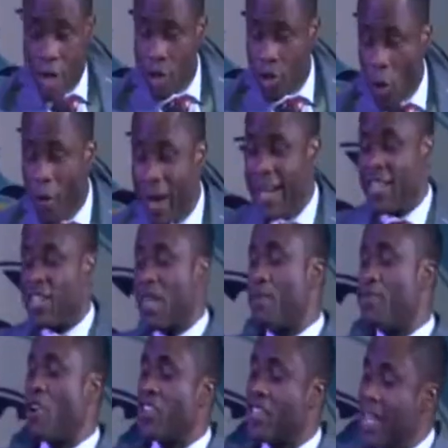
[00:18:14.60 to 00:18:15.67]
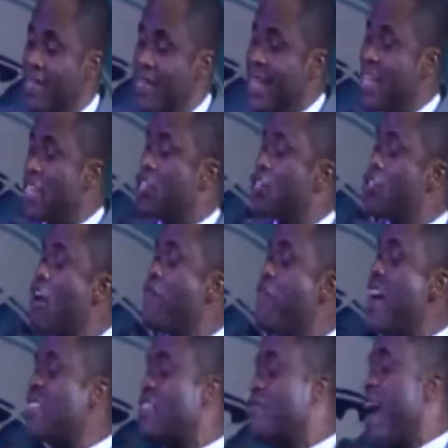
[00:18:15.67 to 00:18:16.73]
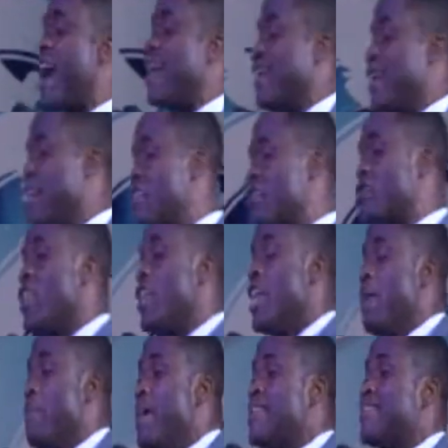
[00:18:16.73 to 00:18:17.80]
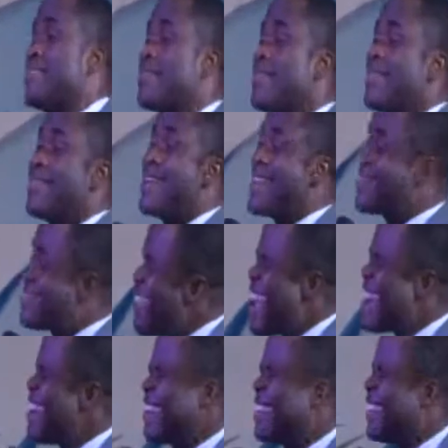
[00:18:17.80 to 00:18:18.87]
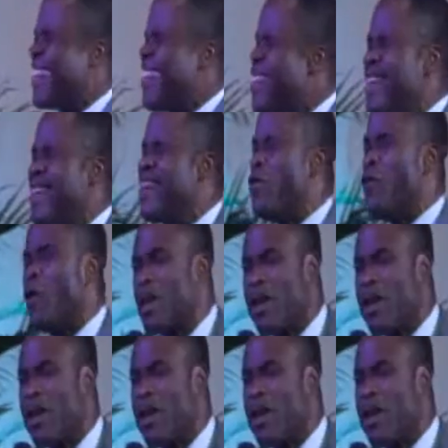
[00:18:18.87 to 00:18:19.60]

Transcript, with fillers: So when the scripture says it suffers violence, it means the territory will